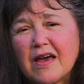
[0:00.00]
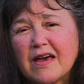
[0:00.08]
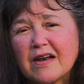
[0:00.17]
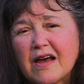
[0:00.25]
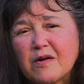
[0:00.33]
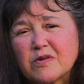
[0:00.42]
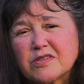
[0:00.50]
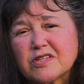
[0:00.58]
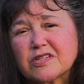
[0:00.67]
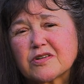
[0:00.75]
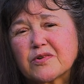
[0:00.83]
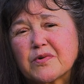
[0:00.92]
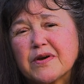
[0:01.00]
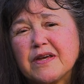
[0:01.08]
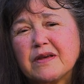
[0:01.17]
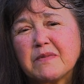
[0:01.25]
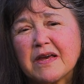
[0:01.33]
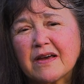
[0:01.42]
And I was
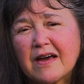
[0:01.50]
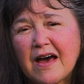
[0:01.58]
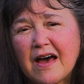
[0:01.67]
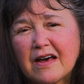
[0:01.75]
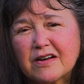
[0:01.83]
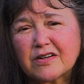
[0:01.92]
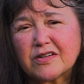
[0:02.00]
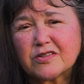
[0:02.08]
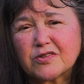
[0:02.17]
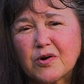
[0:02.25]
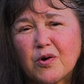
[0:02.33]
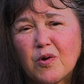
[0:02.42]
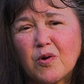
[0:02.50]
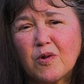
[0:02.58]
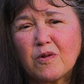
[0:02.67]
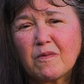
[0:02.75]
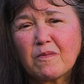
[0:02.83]
screaming, out of control.